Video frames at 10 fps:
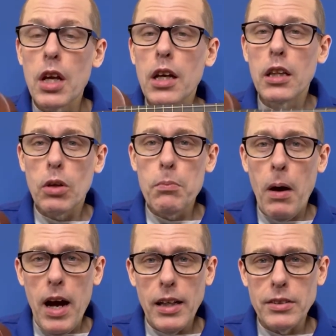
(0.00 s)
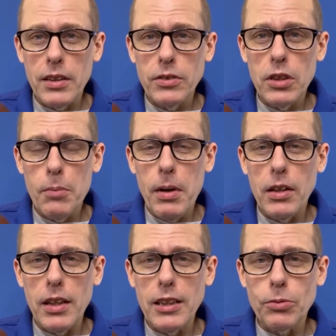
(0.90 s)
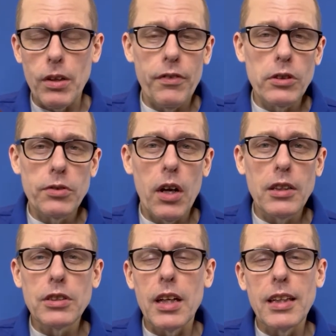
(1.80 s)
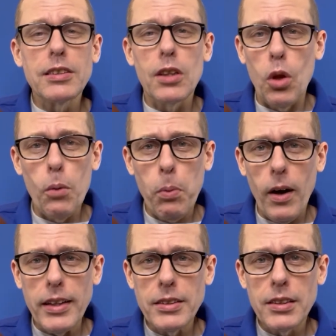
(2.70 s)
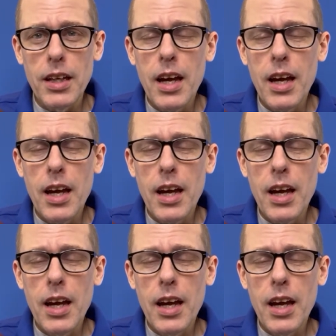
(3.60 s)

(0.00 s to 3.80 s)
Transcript: Three positives about the instrument. First of all, it's, it's low price.